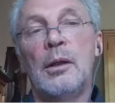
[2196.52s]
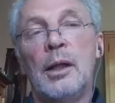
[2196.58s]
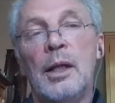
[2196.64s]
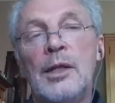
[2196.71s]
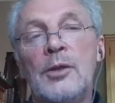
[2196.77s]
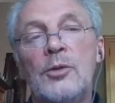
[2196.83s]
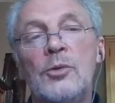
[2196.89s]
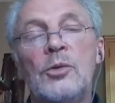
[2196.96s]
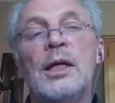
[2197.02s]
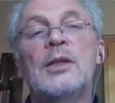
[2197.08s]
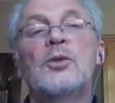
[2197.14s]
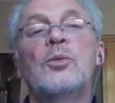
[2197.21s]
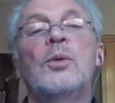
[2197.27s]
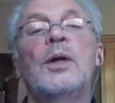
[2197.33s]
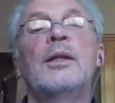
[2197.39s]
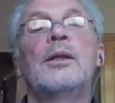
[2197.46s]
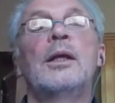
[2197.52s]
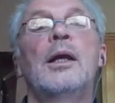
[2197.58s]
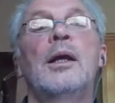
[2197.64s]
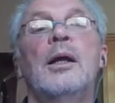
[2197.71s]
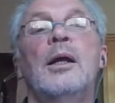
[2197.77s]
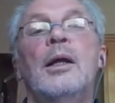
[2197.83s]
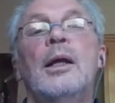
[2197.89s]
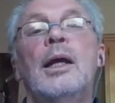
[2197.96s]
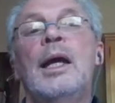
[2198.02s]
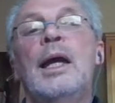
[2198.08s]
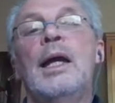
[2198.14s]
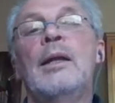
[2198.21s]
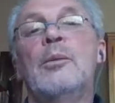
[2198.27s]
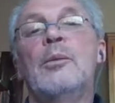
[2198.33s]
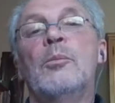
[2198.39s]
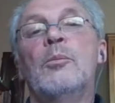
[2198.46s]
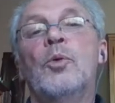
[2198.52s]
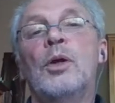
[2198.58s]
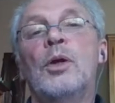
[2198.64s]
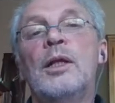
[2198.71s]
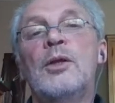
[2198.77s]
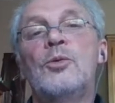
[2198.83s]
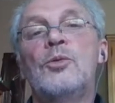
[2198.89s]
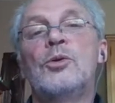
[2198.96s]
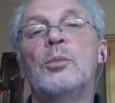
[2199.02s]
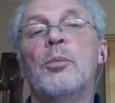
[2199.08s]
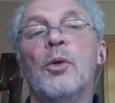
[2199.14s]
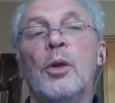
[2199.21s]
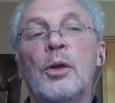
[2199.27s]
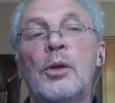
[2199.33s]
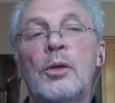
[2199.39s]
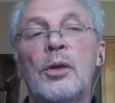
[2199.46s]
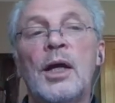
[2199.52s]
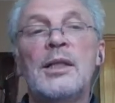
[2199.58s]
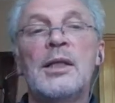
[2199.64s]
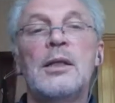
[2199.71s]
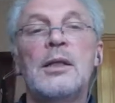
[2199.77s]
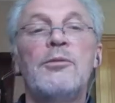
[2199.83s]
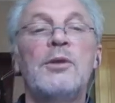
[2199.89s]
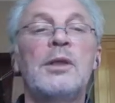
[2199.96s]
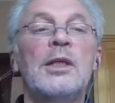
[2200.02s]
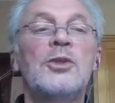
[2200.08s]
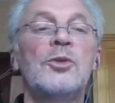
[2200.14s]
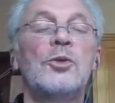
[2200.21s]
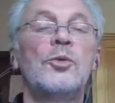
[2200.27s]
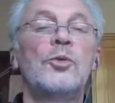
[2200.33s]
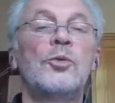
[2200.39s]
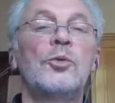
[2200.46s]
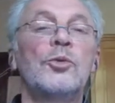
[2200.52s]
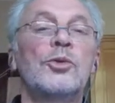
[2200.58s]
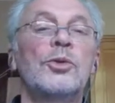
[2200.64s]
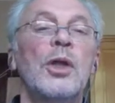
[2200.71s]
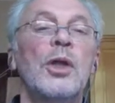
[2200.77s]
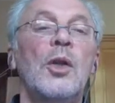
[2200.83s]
linked to that one, and more linked to the molecular identification tools,